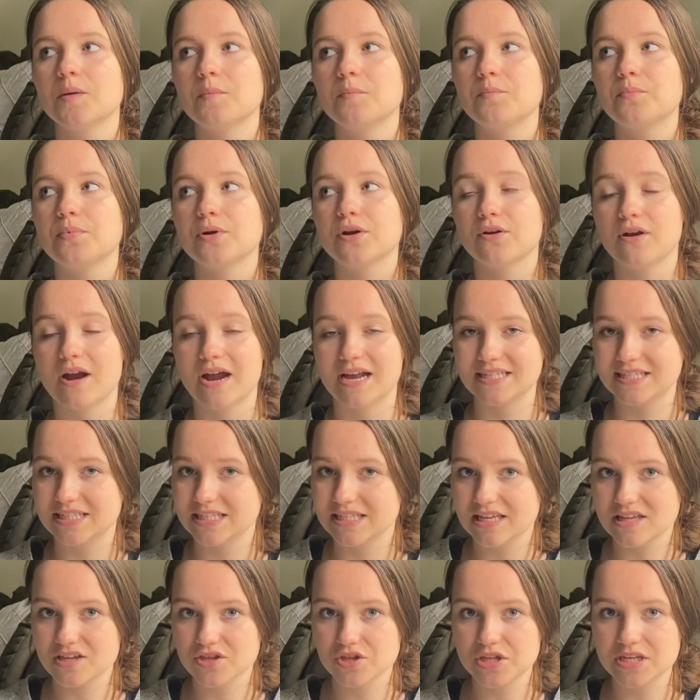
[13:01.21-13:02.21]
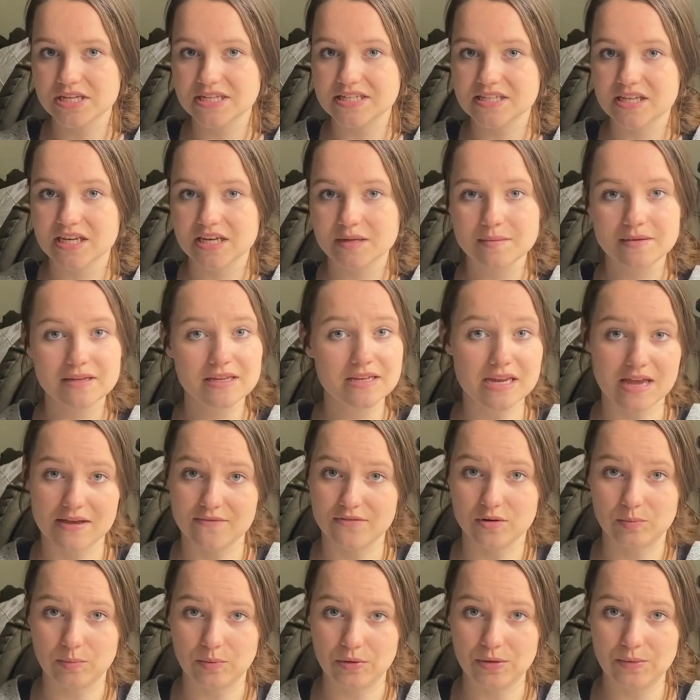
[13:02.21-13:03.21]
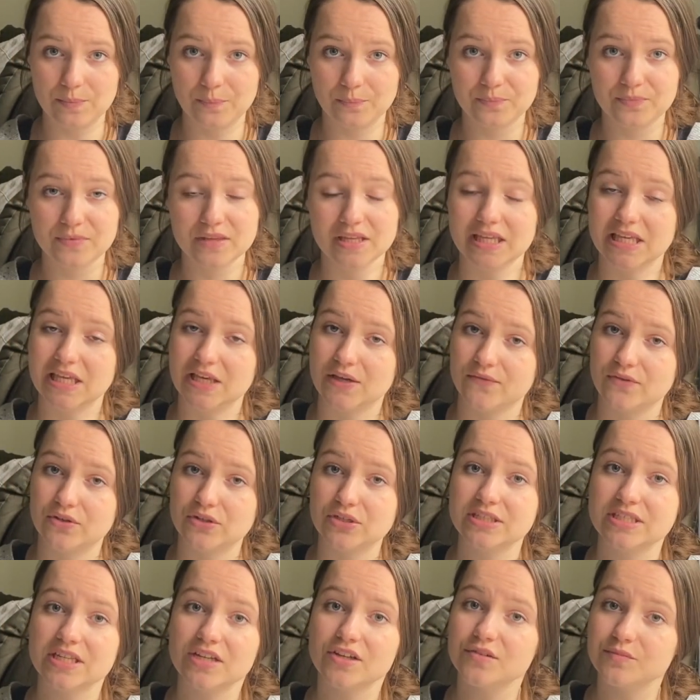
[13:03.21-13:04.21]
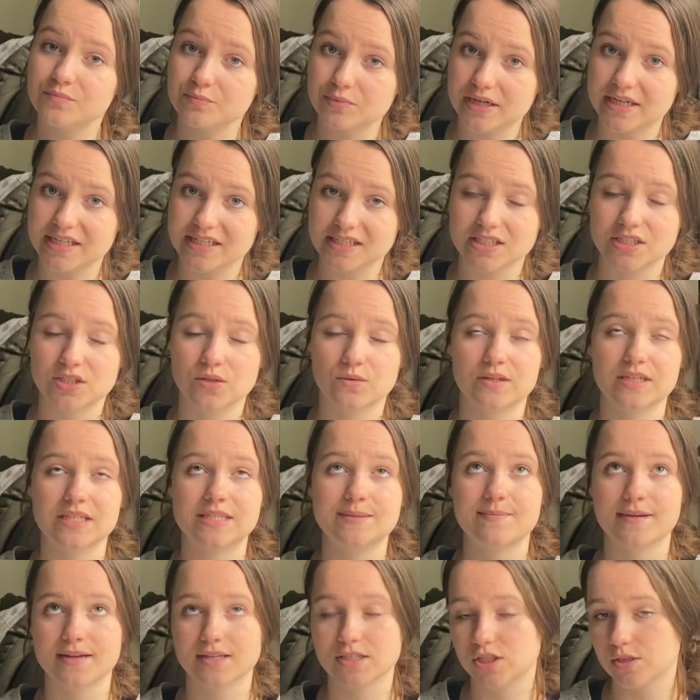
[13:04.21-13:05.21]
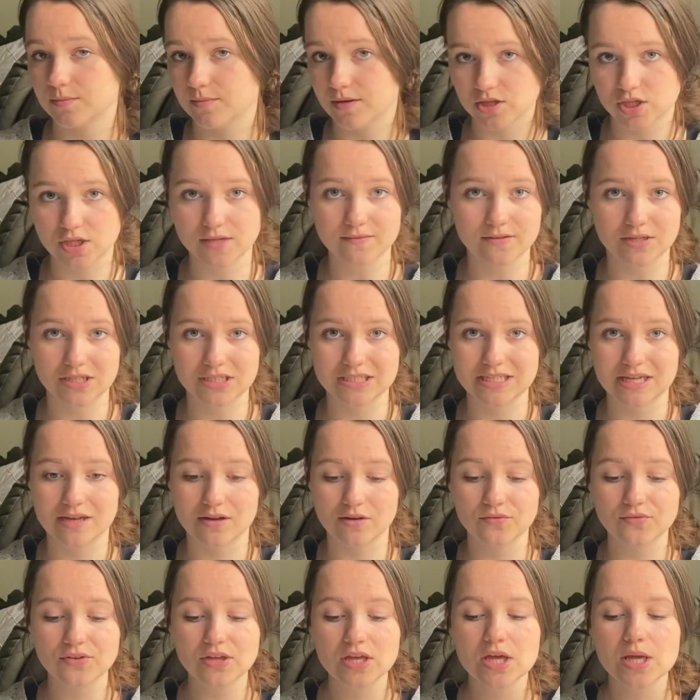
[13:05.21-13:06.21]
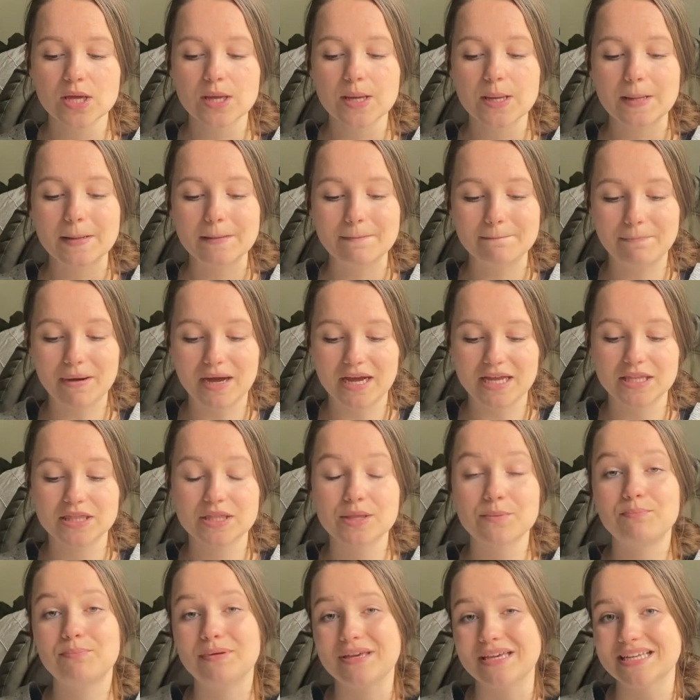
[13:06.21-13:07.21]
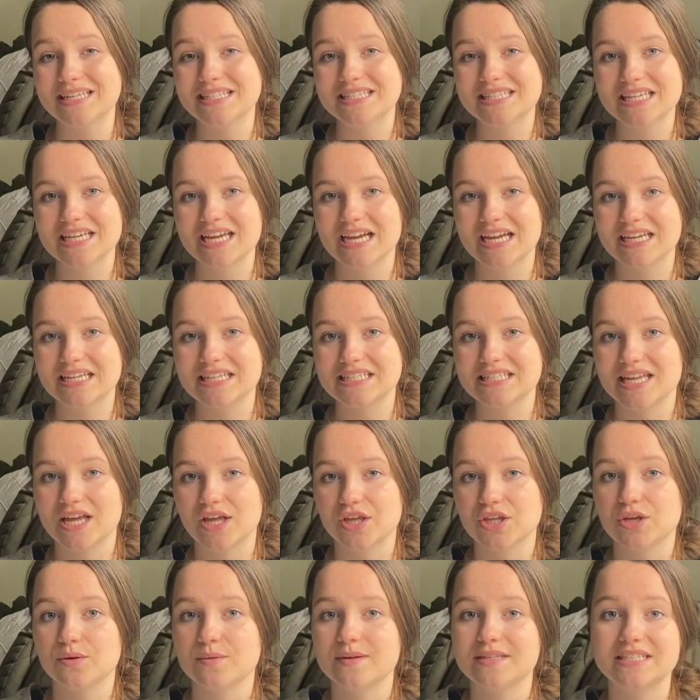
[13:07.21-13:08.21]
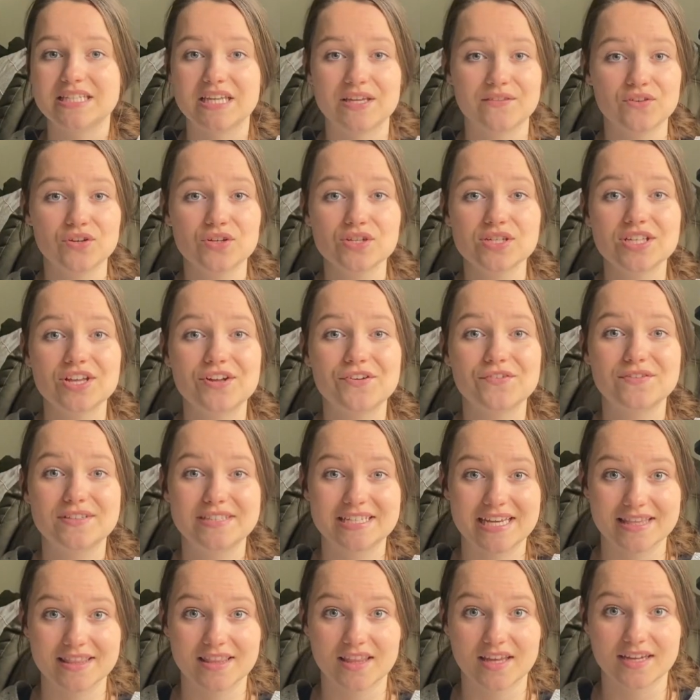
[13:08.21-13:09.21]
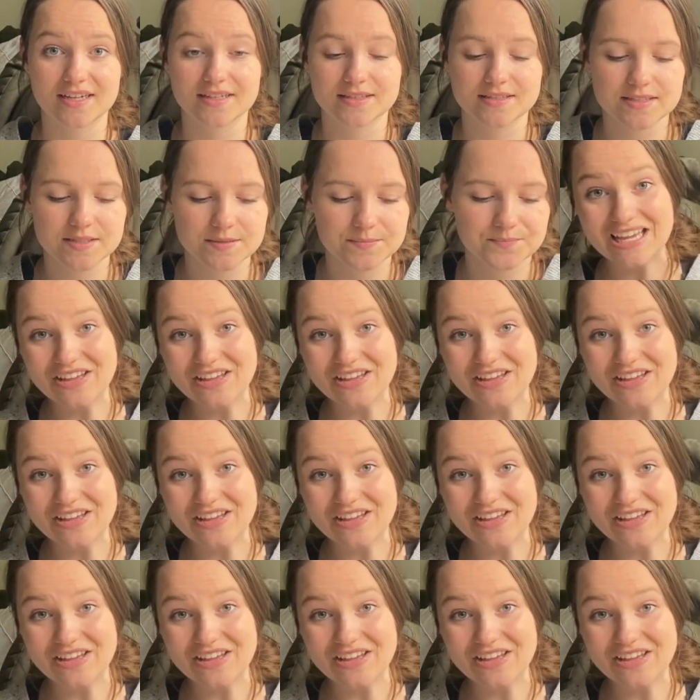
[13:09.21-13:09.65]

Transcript: Procrastination is going to be inevitable. Give yourself breaks. Don't expect too much of yourself. But the biggest thing I can tell you is give yourself deadlines.